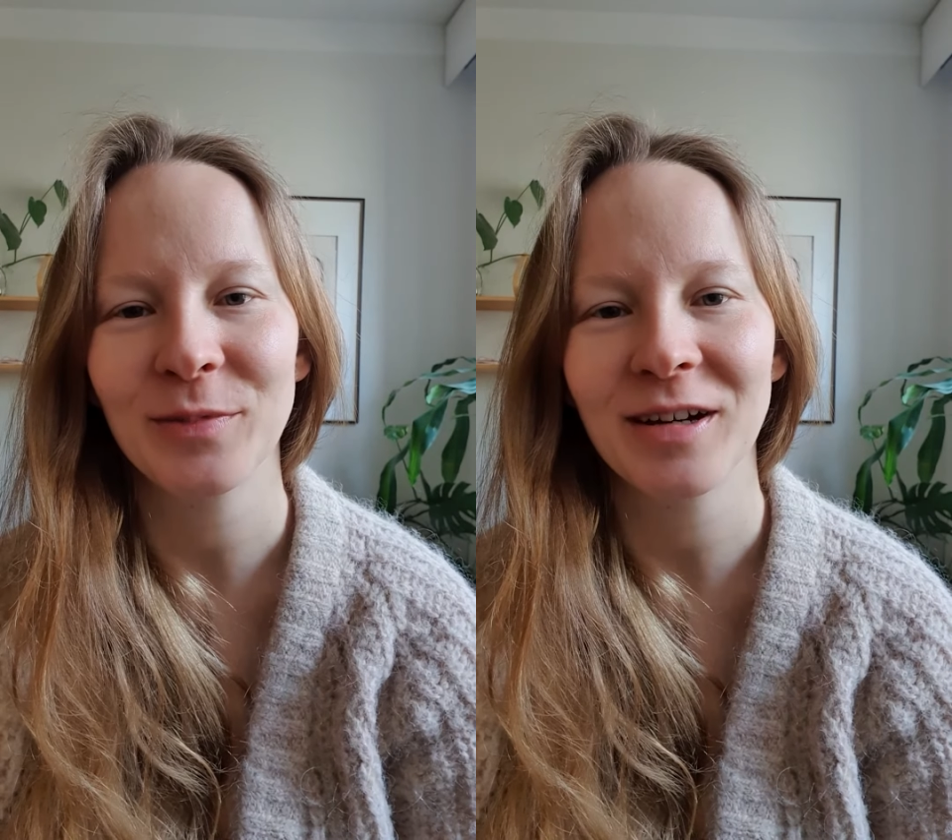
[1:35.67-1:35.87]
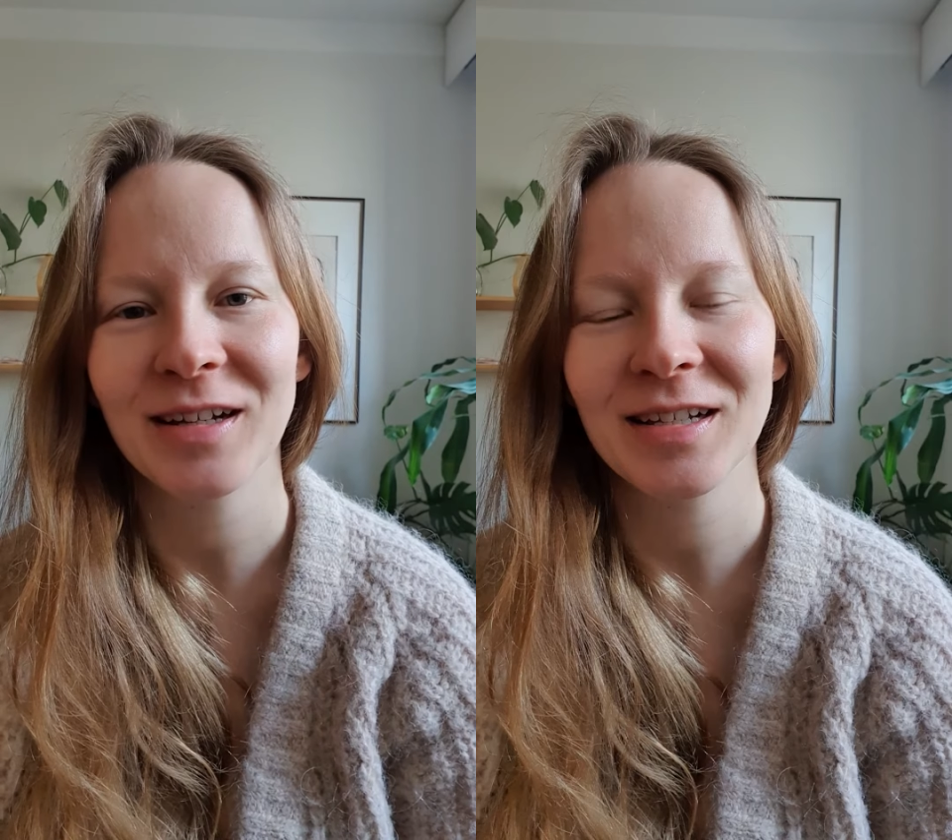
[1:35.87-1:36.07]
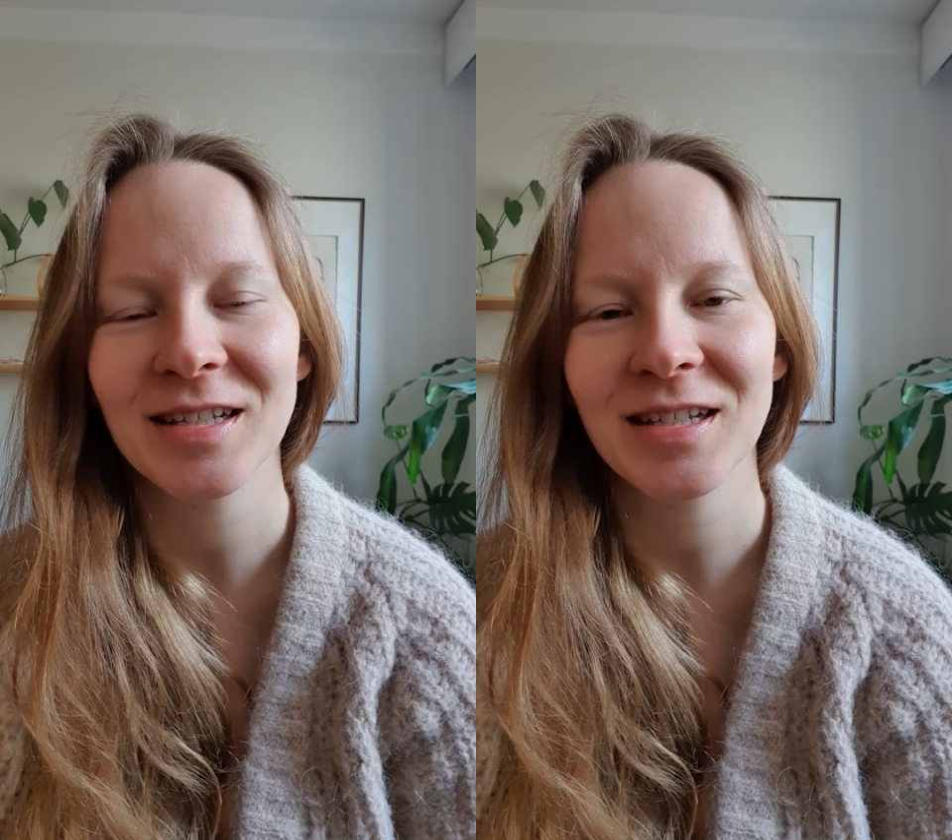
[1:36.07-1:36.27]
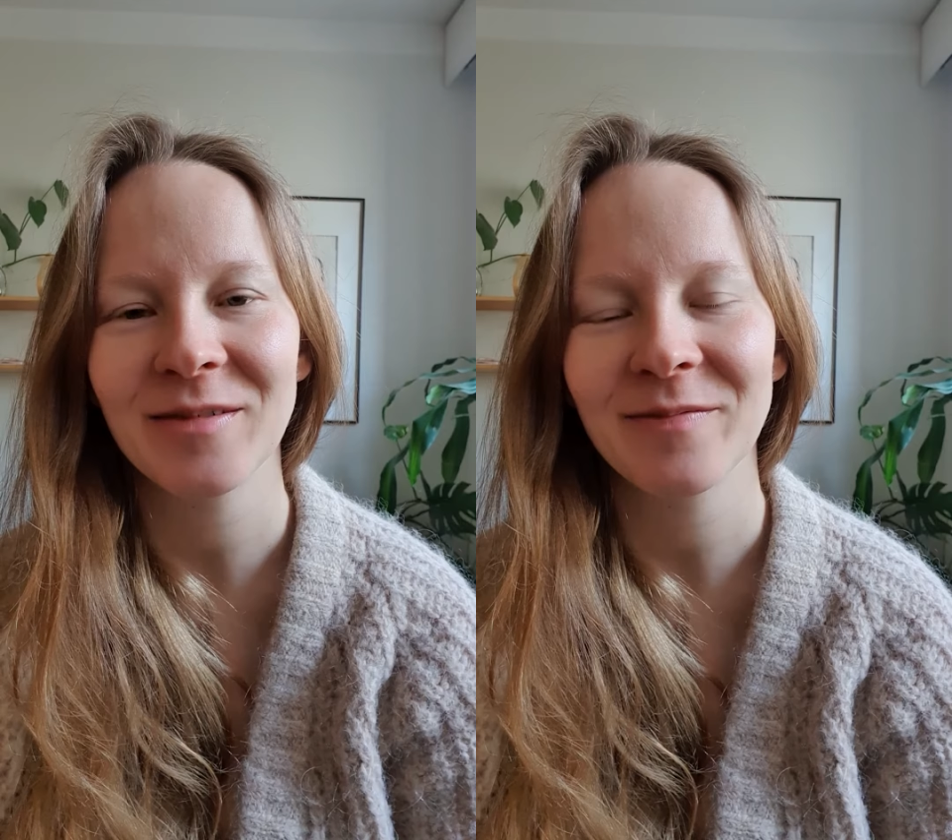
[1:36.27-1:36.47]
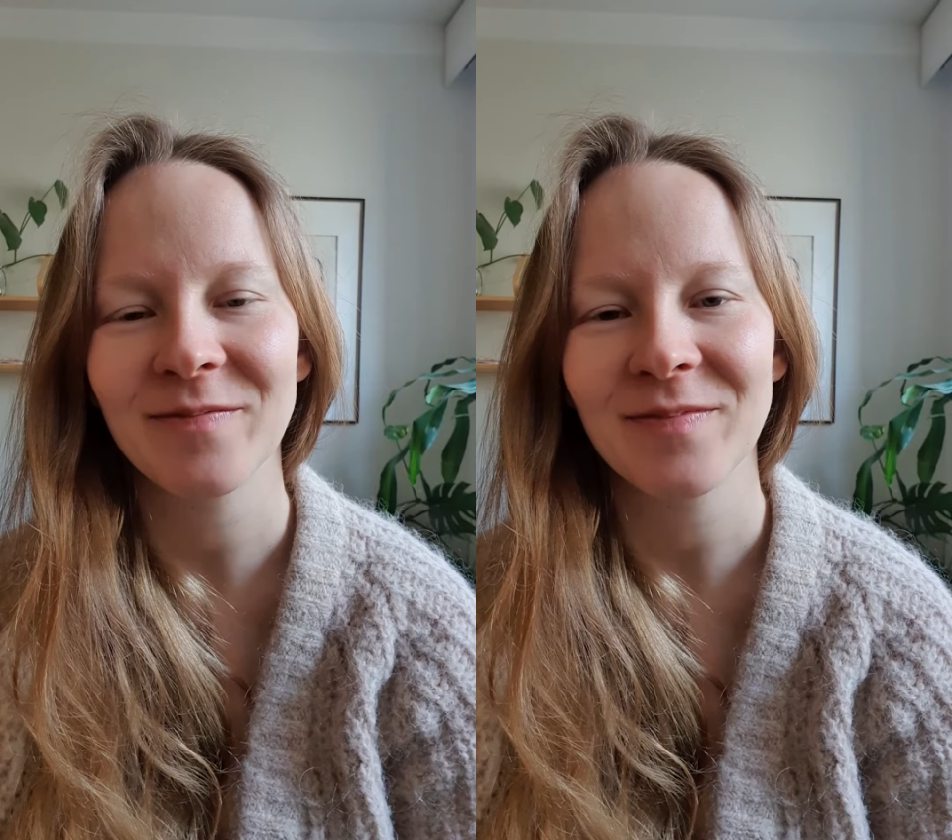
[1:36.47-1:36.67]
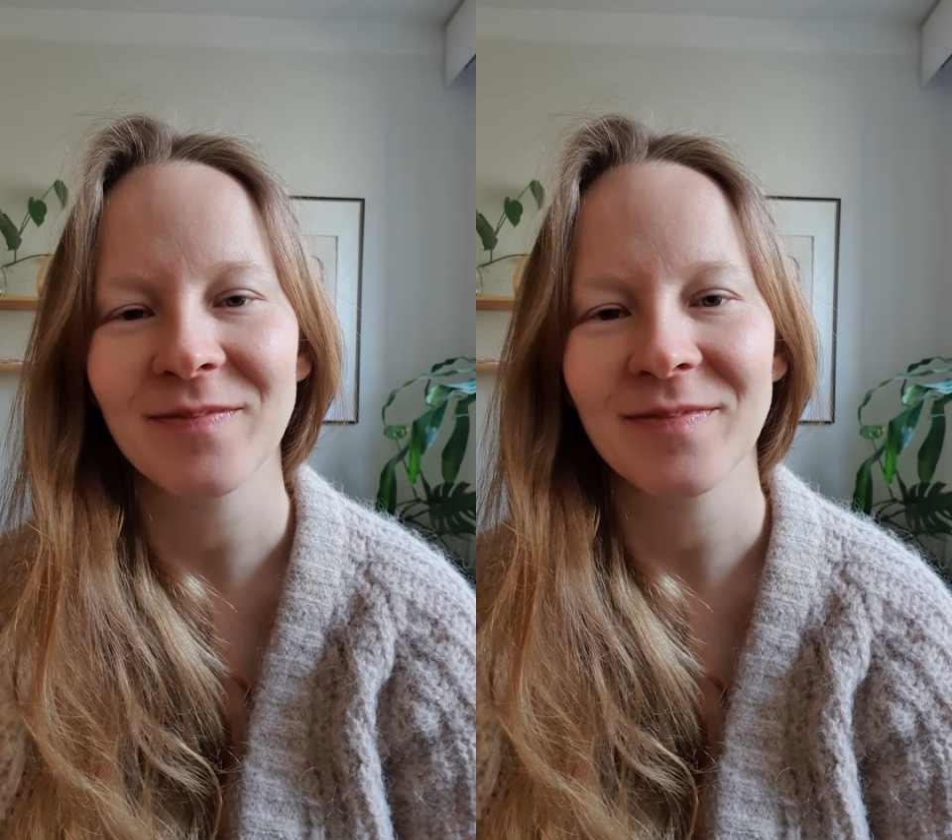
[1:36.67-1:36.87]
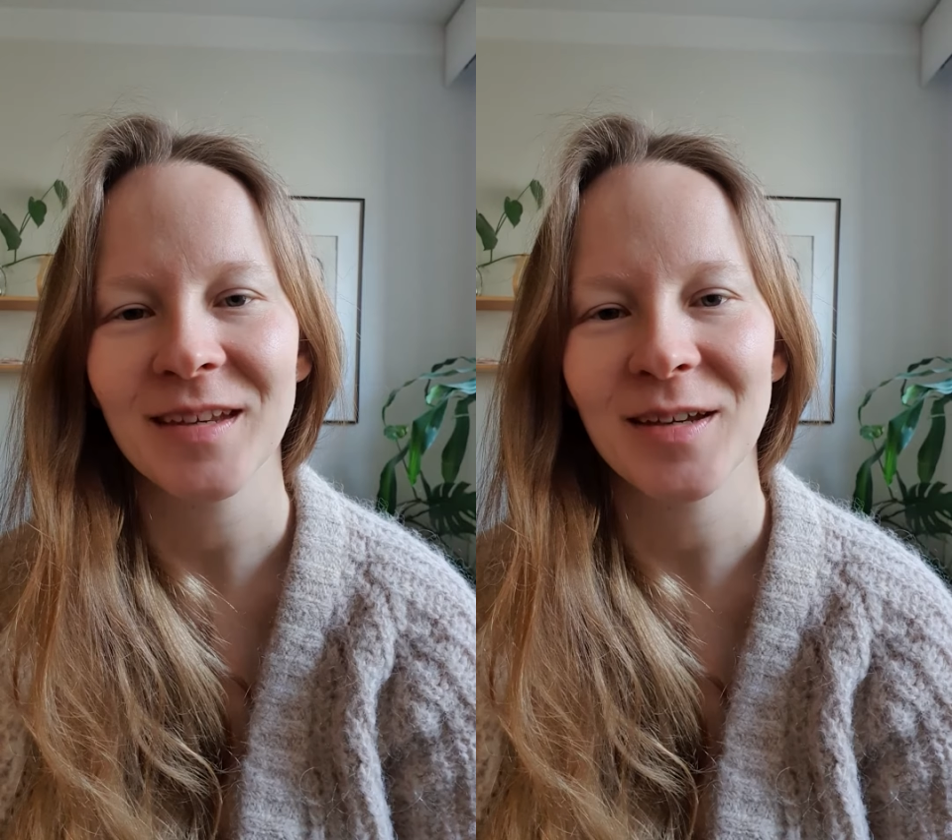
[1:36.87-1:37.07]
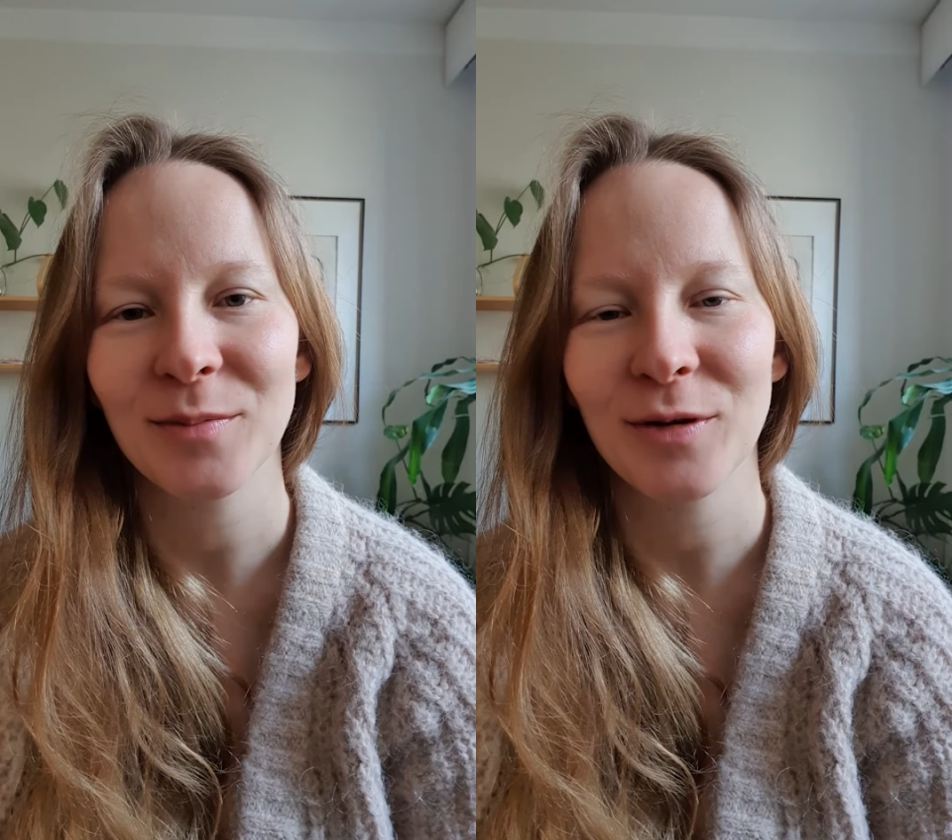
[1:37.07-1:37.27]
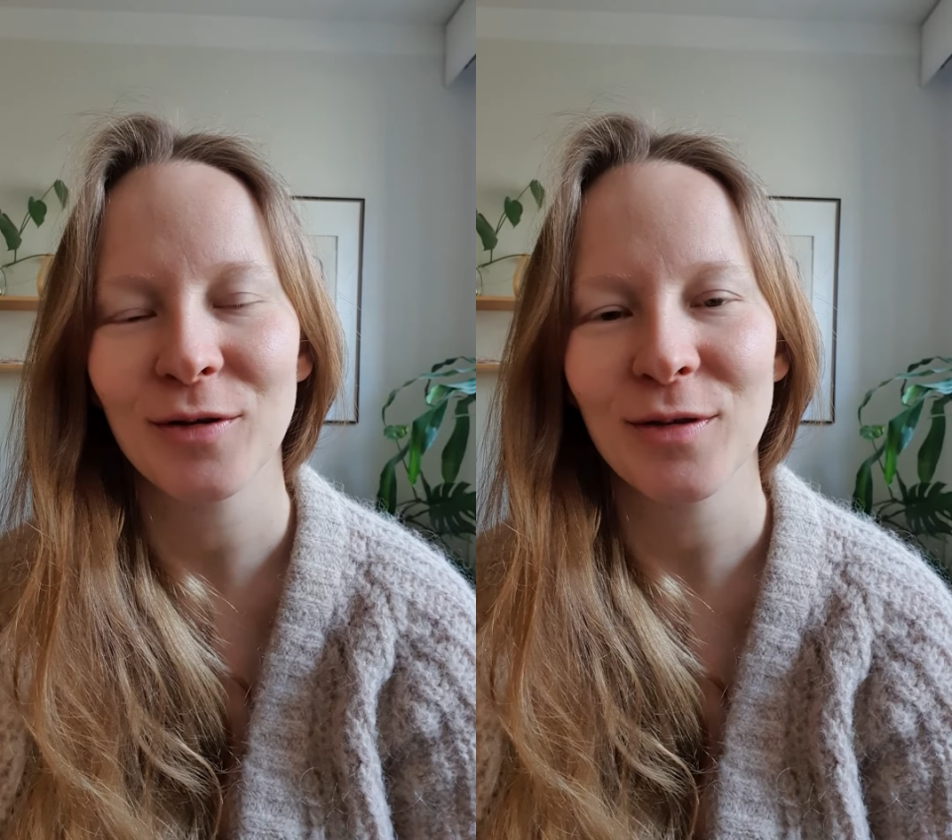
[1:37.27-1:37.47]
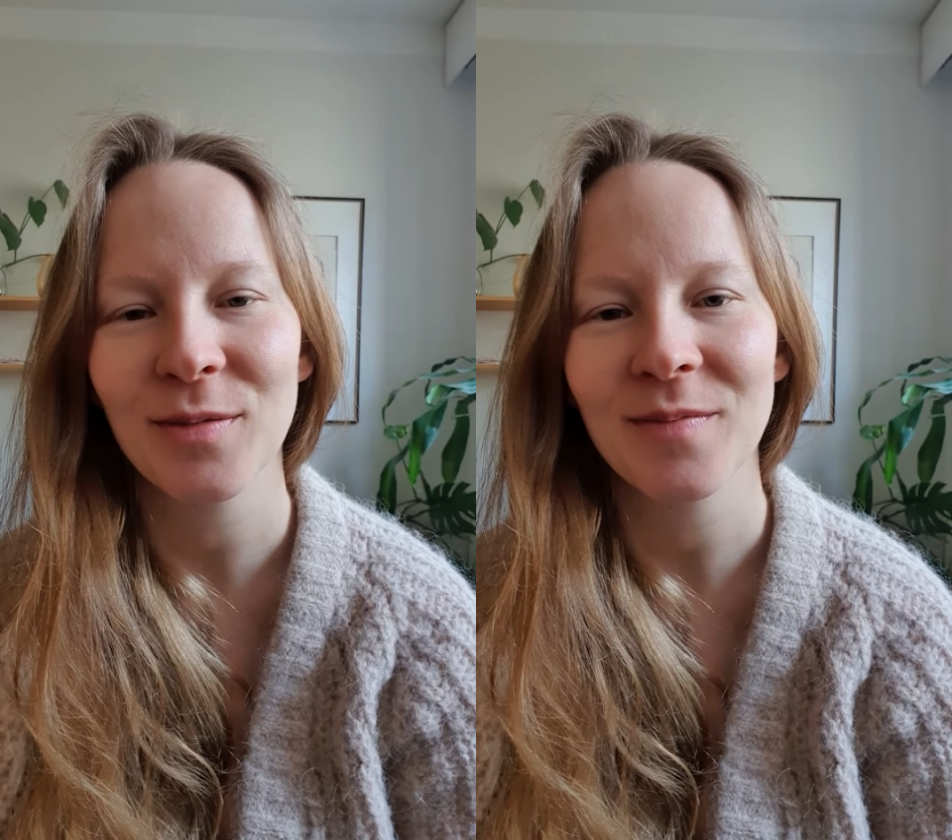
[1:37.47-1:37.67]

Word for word: pregnancy and birth.